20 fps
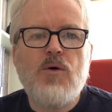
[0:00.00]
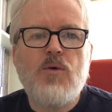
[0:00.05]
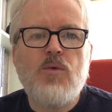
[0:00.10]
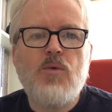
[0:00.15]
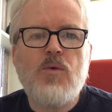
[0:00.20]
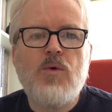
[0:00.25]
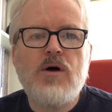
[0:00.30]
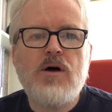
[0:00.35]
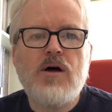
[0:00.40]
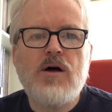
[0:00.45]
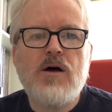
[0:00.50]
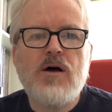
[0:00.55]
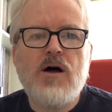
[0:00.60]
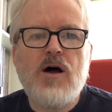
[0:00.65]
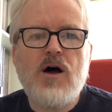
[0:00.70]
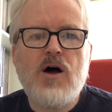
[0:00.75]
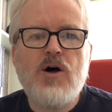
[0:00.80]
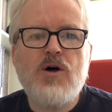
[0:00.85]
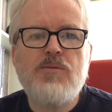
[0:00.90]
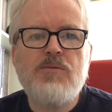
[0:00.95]
were
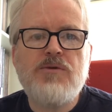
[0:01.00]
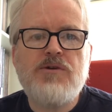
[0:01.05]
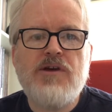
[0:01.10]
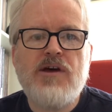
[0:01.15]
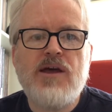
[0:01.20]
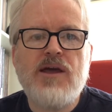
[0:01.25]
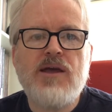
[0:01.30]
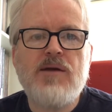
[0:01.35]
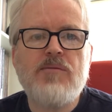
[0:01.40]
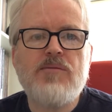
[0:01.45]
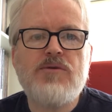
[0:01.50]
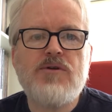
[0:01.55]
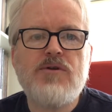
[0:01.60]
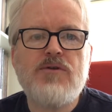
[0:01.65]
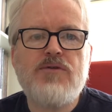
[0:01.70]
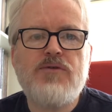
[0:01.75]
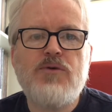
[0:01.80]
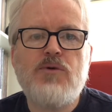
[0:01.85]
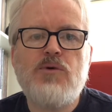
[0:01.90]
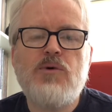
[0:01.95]
home taped
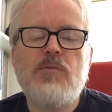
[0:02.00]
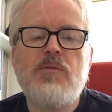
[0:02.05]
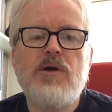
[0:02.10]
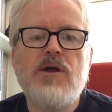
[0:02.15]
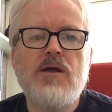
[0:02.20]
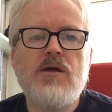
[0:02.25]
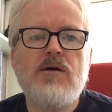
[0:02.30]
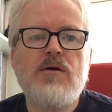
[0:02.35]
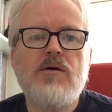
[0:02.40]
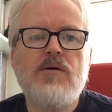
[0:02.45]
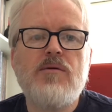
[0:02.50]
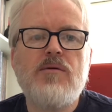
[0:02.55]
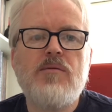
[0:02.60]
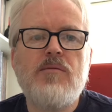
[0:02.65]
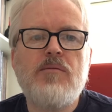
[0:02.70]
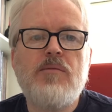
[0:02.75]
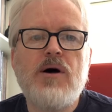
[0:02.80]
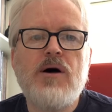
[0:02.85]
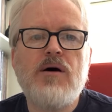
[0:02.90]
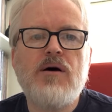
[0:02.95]
for me
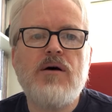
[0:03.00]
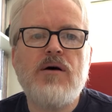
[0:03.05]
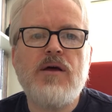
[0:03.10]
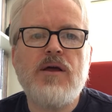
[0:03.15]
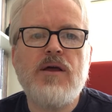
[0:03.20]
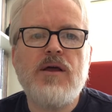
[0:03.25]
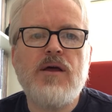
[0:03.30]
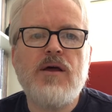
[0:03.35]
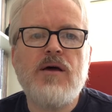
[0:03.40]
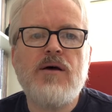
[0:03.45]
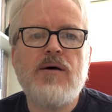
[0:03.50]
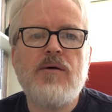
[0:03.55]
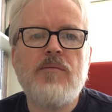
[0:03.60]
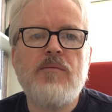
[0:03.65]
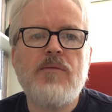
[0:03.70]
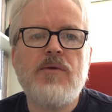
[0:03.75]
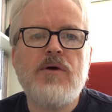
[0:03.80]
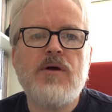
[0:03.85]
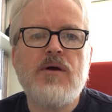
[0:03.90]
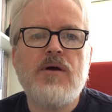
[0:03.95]
by
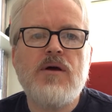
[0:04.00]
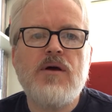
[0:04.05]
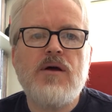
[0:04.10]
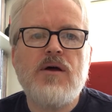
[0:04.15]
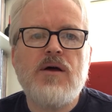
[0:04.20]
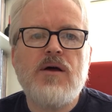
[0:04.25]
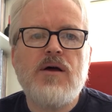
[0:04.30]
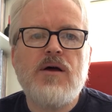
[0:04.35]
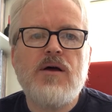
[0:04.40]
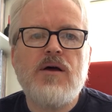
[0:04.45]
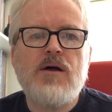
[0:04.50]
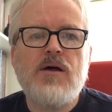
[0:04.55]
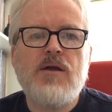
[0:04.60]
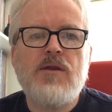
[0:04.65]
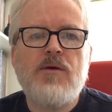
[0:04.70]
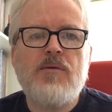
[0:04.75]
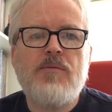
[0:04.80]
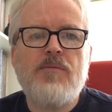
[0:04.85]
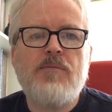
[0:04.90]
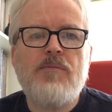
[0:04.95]

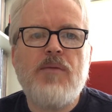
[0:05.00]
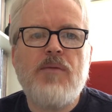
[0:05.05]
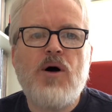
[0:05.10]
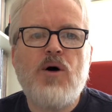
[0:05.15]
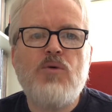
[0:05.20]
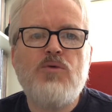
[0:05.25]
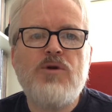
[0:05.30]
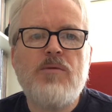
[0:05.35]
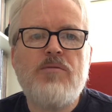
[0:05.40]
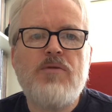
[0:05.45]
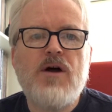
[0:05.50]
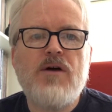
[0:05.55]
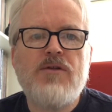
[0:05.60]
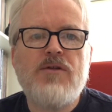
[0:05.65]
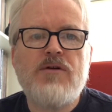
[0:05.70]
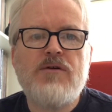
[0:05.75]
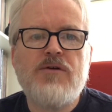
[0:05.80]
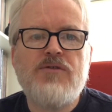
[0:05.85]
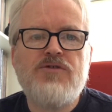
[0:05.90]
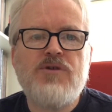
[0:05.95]
the older
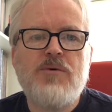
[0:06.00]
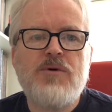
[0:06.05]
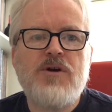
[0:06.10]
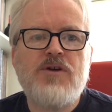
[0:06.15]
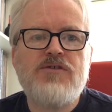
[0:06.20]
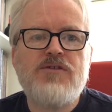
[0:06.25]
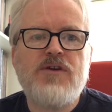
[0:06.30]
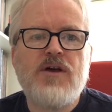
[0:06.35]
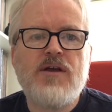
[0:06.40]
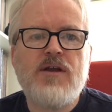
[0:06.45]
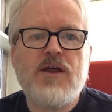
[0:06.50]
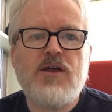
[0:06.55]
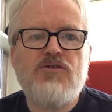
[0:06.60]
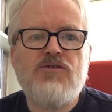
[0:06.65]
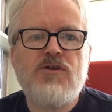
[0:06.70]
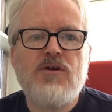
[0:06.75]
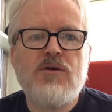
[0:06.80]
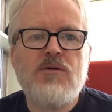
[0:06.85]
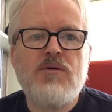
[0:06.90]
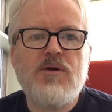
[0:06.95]
brother of someone I sat next
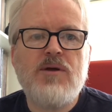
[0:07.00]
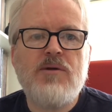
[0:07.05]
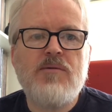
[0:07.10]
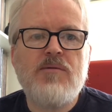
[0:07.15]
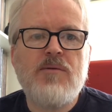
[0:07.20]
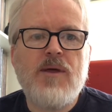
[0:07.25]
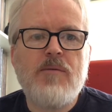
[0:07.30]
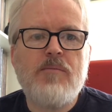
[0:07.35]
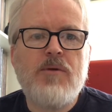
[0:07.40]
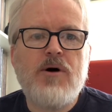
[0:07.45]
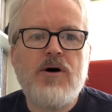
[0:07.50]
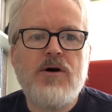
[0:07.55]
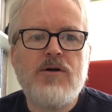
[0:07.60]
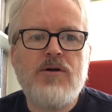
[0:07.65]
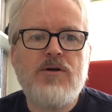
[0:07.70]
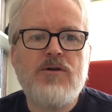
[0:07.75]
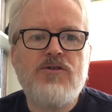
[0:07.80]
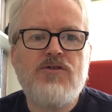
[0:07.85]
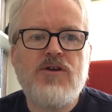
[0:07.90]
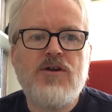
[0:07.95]
to in a
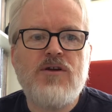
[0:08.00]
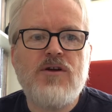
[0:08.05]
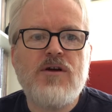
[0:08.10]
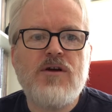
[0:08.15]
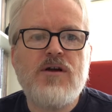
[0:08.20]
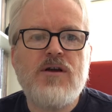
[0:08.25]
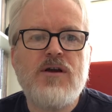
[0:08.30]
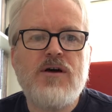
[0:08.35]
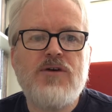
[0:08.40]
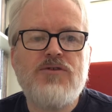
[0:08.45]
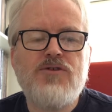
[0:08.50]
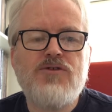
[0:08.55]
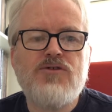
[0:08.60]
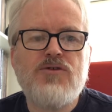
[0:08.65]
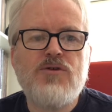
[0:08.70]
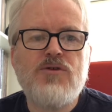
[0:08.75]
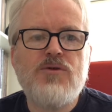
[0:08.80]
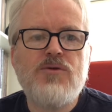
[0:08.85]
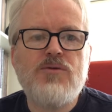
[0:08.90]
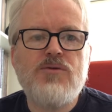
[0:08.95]
biology class at
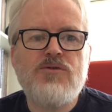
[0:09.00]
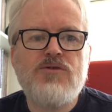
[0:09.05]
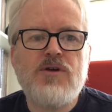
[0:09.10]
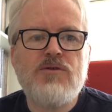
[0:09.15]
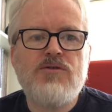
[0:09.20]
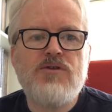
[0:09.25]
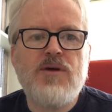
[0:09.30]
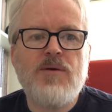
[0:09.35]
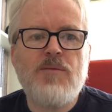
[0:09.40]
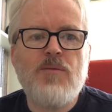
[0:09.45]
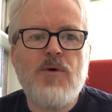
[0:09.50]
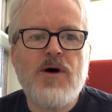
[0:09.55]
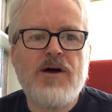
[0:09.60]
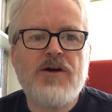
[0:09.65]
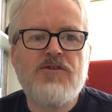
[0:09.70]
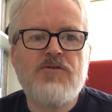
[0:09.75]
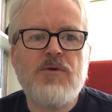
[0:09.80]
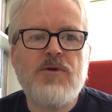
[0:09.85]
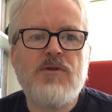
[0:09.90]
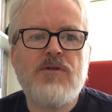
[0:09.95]
school. So Tim
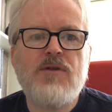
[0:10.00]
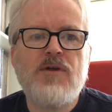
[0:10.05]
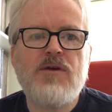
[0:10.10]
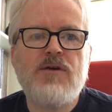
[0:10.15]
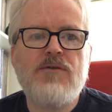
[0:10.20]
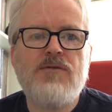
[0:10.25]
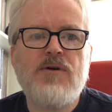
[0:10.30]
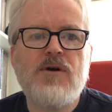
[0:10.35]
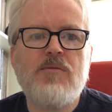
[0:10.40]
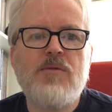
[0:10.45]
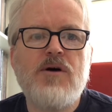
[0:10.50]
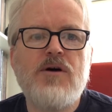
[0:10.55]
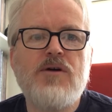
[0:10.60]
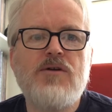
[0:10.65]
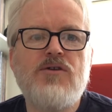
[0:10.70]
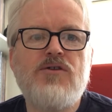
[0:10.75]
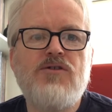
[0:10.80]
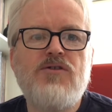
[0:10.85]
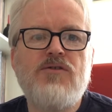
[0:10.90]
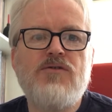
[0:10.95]
Waxman, thank you very
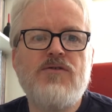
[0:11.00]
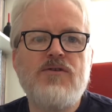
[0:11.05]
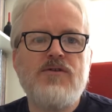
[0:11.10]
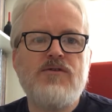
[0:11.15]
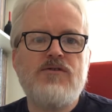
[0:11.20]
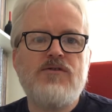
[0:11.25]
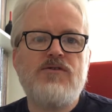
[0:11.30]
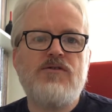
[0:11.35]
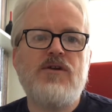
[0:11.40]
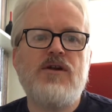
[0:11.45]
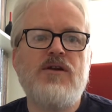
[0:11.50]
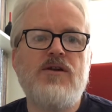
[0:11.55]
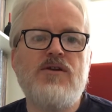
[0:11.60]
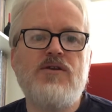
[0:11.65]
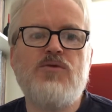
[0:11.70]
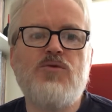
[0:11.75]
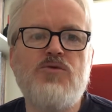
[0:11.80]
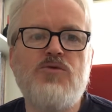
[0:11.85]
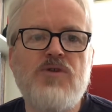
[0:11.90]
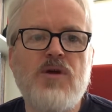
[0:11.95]
much, and
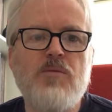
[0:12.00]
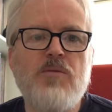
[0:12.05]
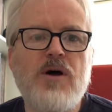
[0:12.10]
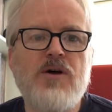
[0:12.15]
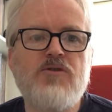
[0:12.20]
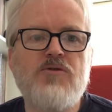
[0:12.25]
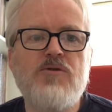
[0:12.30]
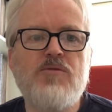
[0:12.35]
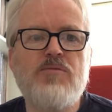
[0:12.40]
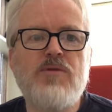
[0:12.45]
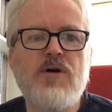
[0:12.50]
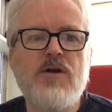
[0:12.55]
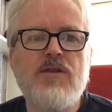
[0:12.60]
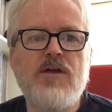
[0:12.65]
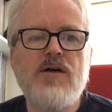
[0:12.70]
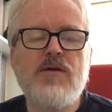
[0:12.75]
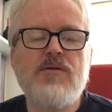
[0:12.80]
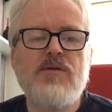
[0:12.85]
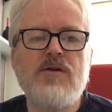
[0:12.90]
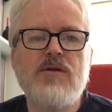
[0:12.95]
Tim Waxman's
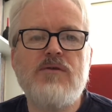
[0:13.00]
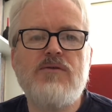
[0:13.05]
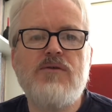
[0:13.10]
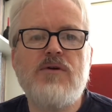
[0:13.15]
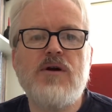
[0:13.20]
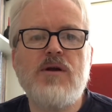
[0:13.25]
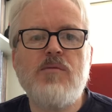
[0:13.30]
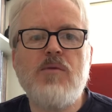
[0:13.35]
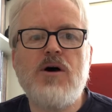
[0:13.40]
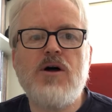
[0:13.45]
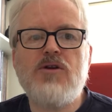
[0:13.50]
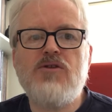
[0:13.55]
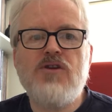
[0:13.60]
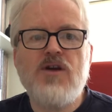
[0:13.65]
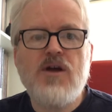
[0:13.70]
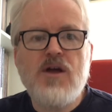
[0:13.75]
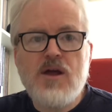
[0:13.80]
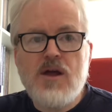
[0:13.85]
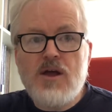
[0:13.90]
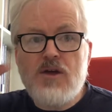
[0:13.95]
brother, thank you very much.
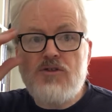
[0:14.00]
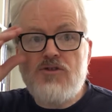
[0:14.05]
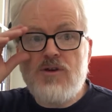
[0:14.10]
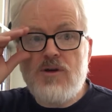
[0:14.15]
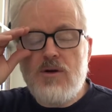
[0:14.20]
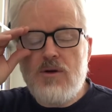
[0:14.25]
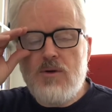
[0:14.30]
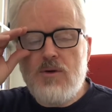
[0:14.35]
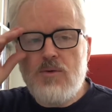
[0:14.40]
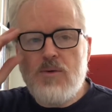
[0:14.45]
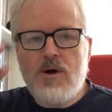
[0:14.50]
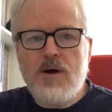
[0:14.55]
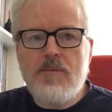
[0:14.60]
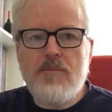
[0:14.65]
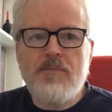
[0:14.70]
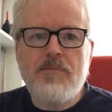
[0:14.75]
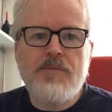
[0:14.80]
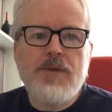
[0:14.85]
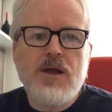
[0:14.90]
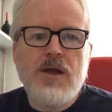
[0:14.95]

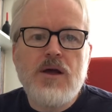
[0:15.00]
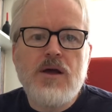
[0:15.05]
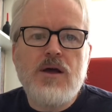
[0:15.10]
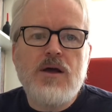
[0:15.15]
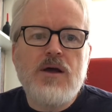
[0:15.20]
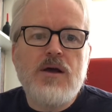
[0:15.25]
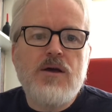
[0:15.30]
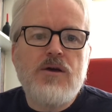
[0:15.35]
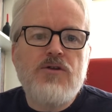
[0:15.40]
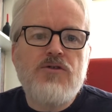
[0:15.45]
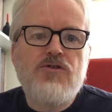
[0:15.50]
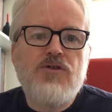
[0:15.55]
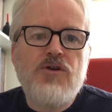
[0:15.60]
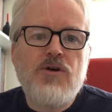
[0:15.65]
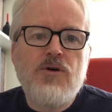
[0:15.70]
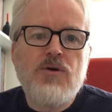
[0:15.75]
So I